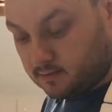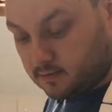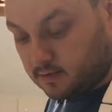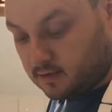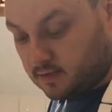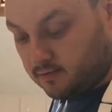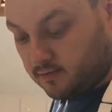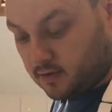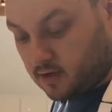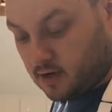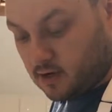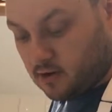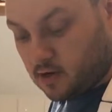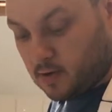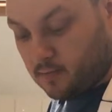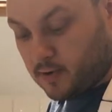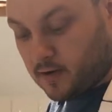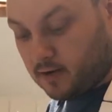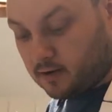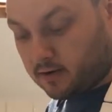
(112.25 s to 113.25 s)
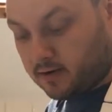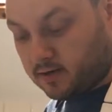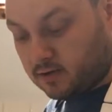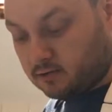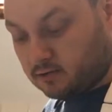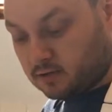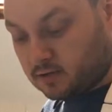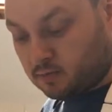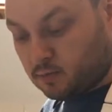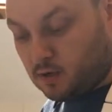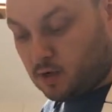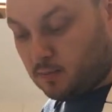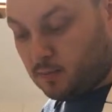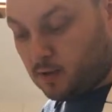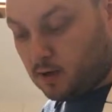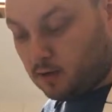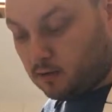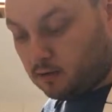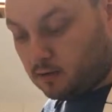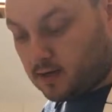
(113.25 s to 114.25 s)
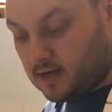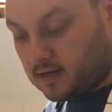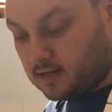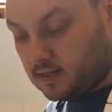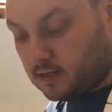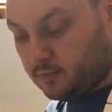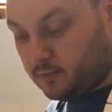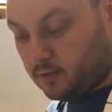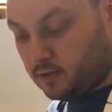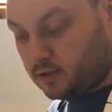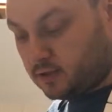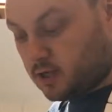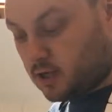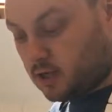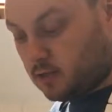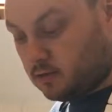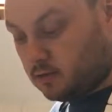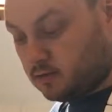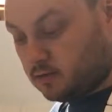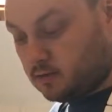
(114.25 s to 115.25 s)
Sieve the cocoa powder into a small bowl, add the butter,